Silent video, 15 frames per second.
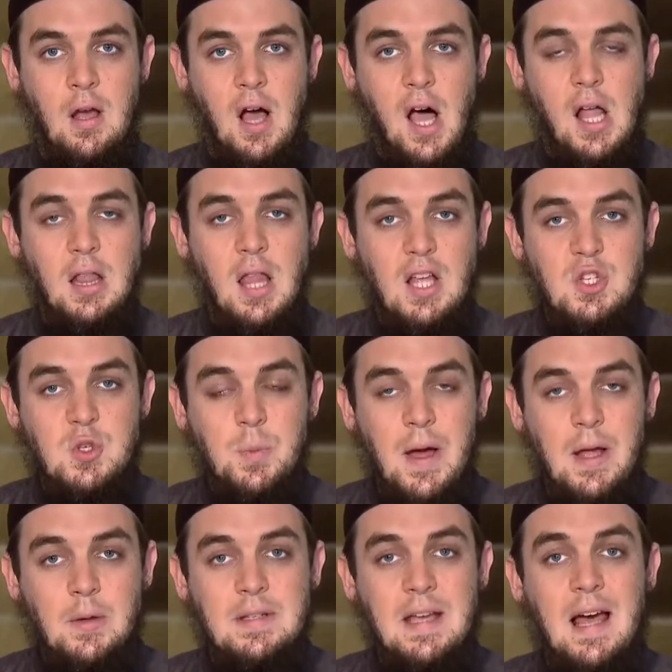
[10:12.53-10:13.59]
Allah
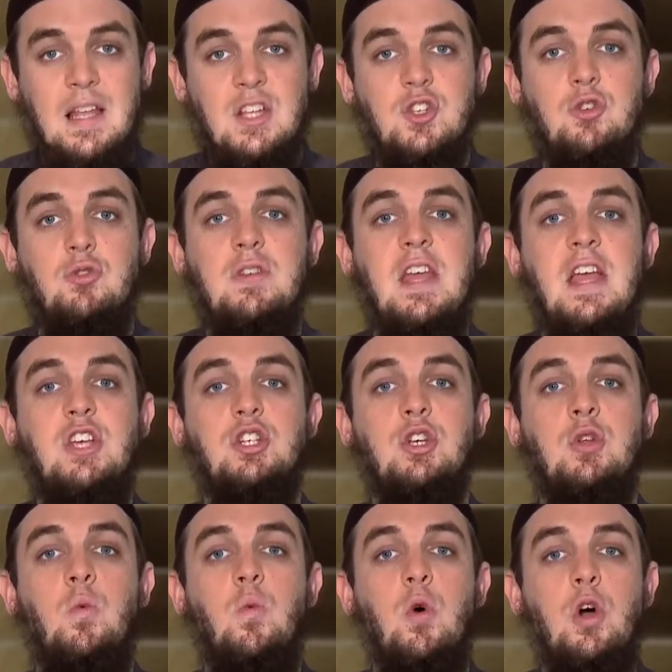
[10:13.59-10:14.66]
subhanahu wa ta'ala's
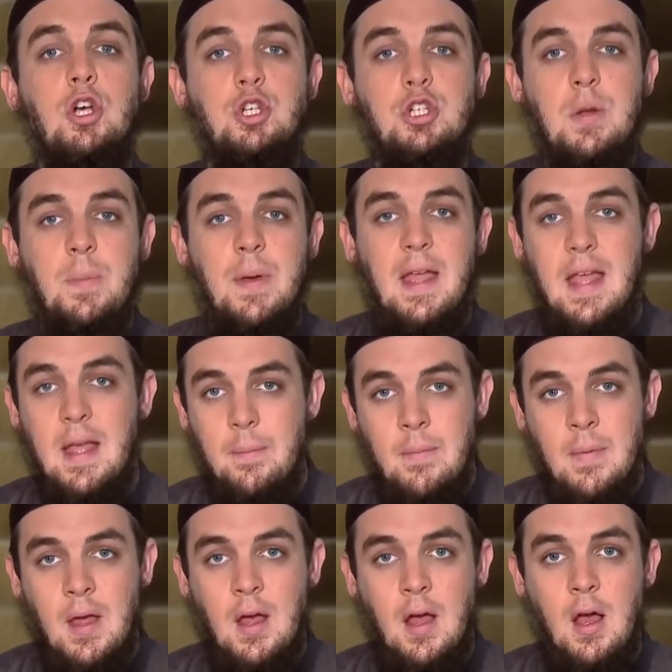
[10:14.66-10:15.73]
creation worship Him
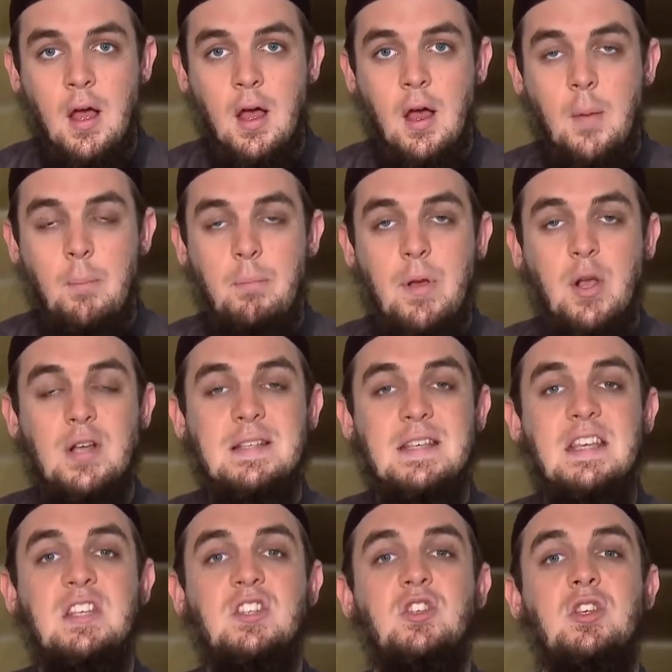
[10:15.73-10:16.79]
because
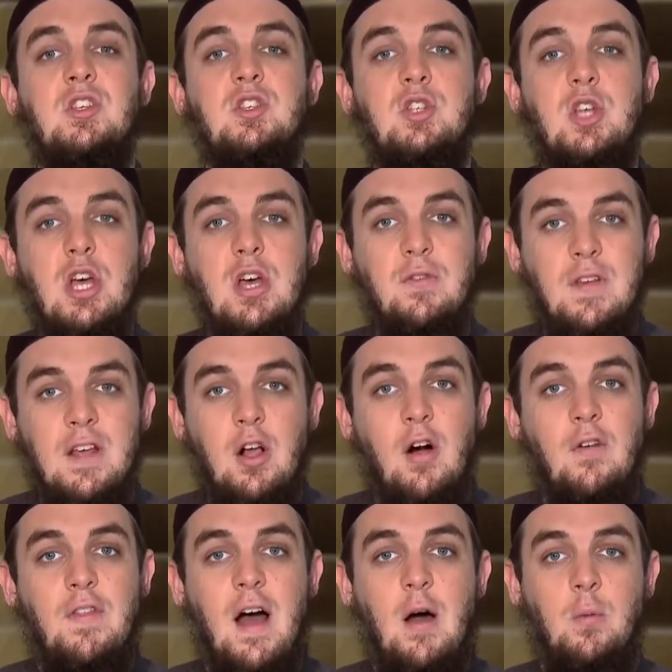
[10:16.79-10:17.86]
He is deserving
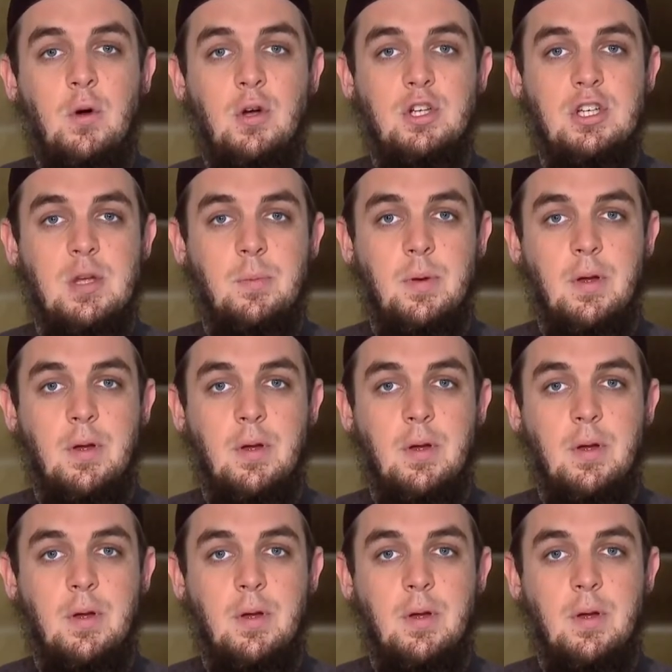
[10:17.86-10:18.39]
of that worship,